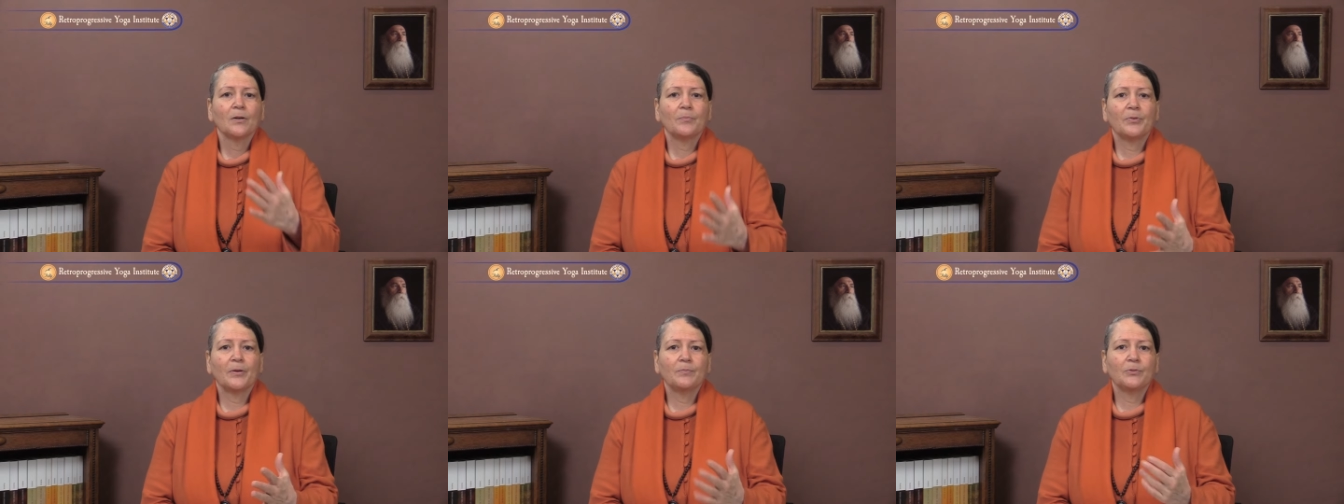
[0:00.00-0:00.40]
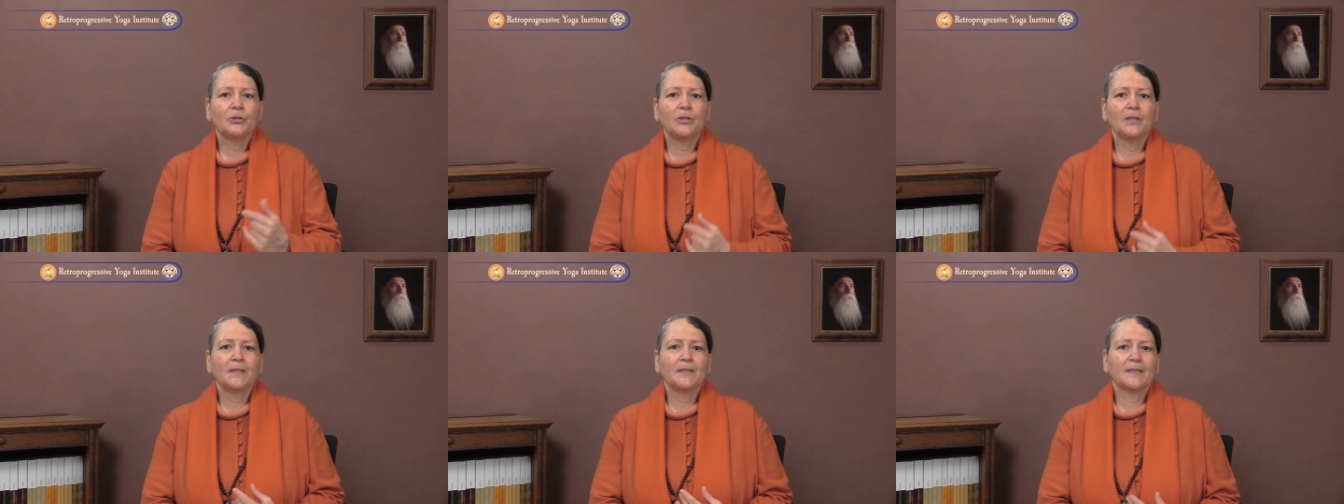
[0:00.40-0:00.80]

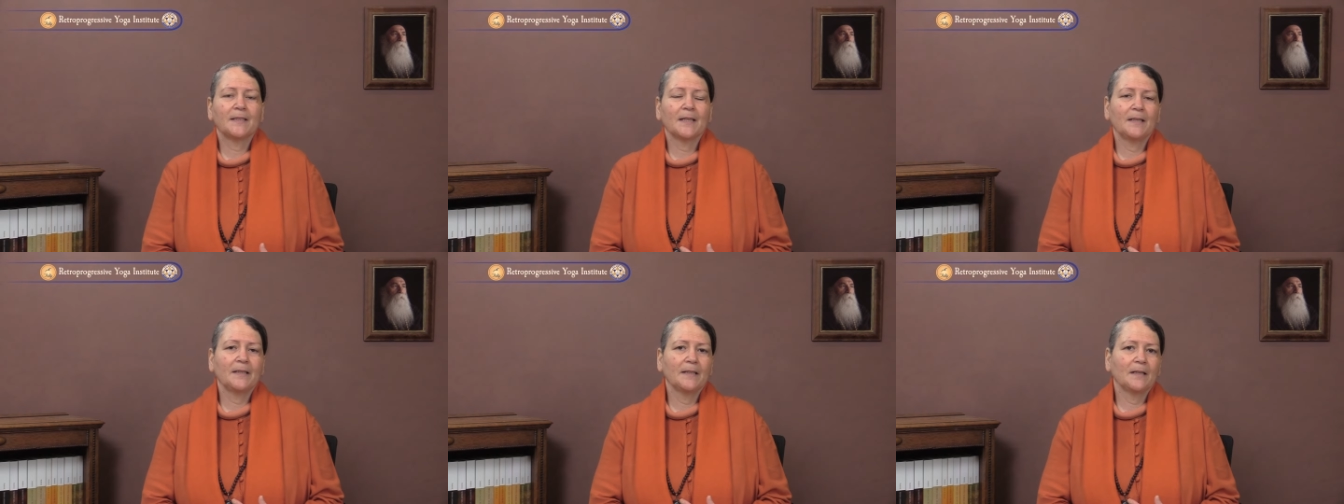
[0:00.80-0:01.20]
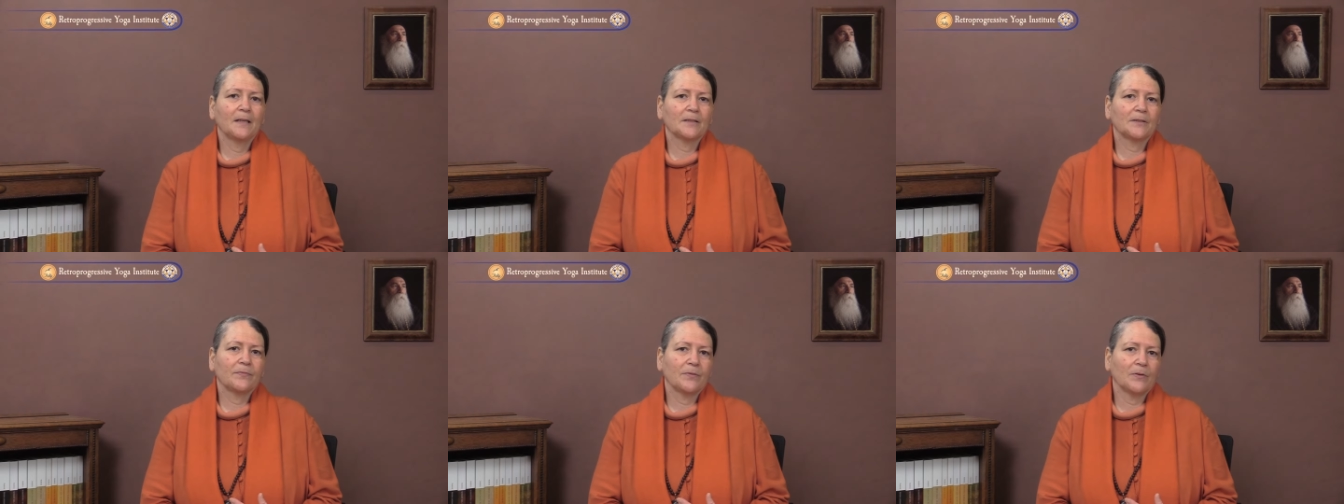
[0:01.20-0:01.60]
Prabhuji is telling
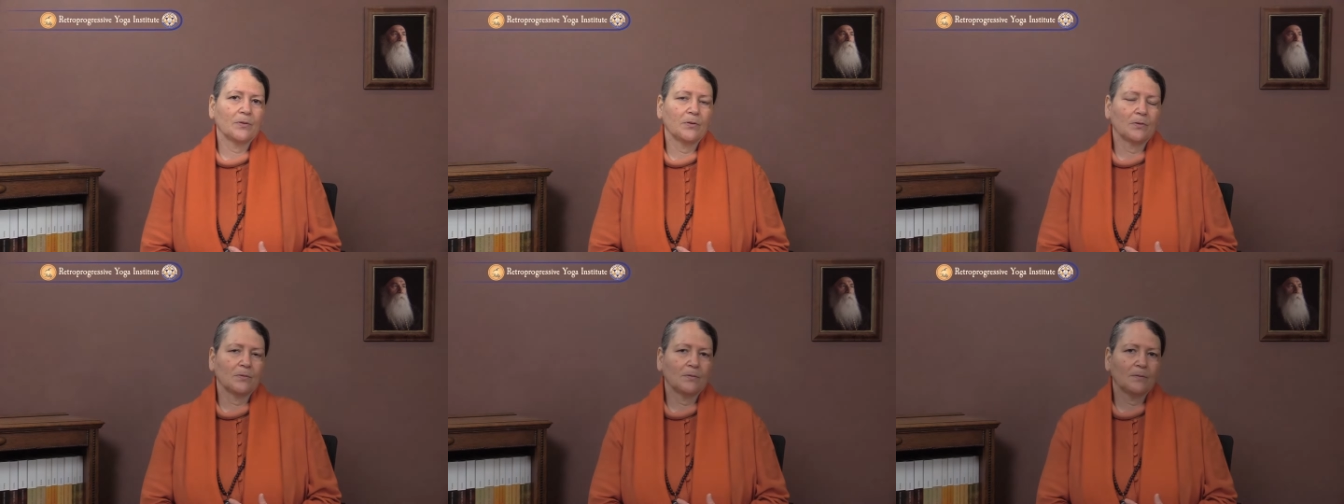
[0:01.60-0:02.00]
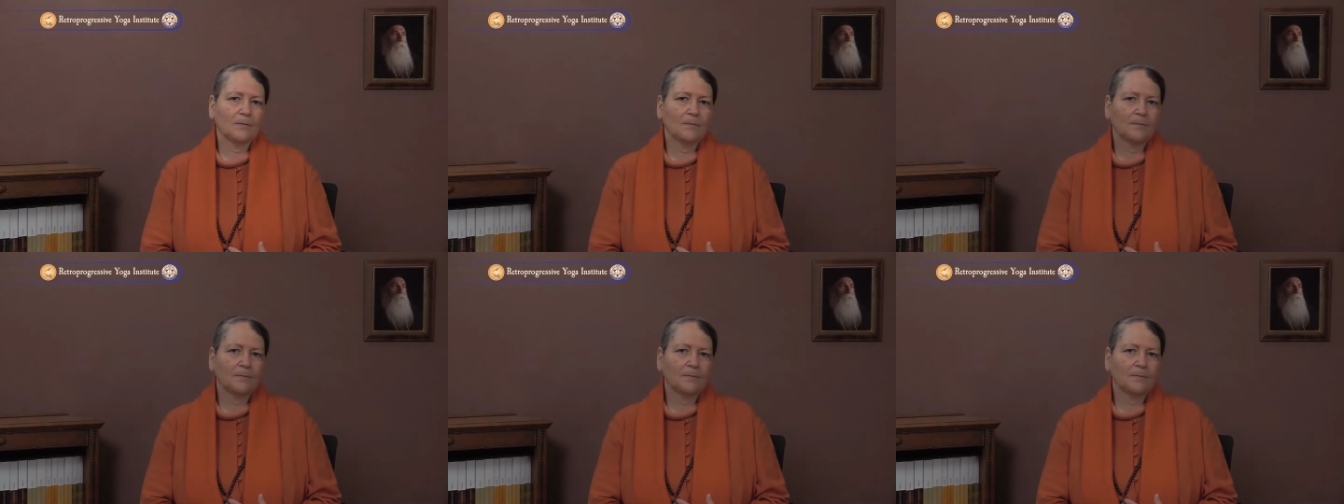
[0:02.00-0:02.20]
us further.